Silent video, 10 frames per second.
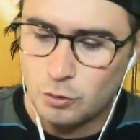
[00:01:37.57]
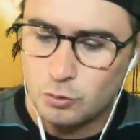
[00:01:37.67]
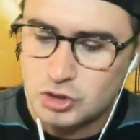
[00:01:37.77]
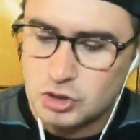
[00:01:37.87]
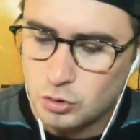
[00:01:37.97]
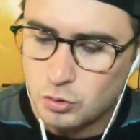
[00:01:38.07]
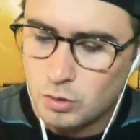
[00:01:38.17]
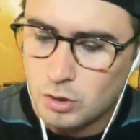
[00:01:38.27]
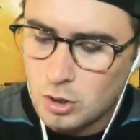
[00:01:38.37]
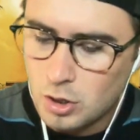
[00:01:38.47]
Those
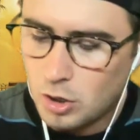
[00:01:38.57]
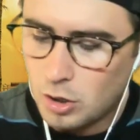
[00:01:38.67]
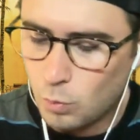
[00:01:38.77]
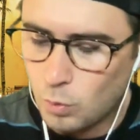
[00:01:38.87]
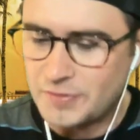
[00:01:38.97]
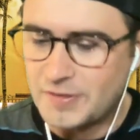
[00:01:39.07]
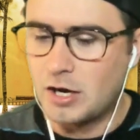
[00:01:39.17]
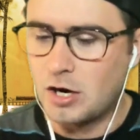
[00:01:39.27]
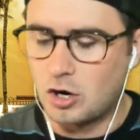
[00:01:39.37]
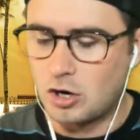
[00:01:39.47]
two are what
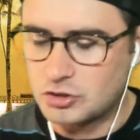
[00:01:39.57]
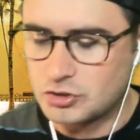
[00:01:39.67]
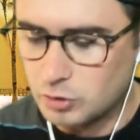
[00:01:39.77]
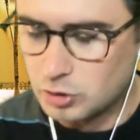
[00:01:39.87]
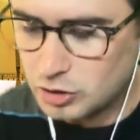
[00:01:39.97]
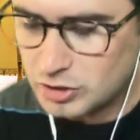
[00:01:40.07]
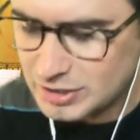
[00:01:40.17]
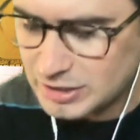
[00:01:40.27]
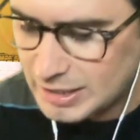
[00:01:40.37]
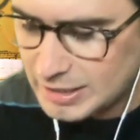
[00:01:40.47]
they are. So it
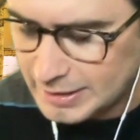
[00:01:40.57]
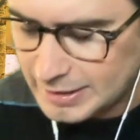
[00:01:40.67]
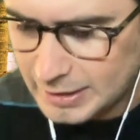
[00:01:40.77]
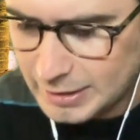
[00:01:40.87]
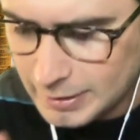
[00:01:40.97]
looks like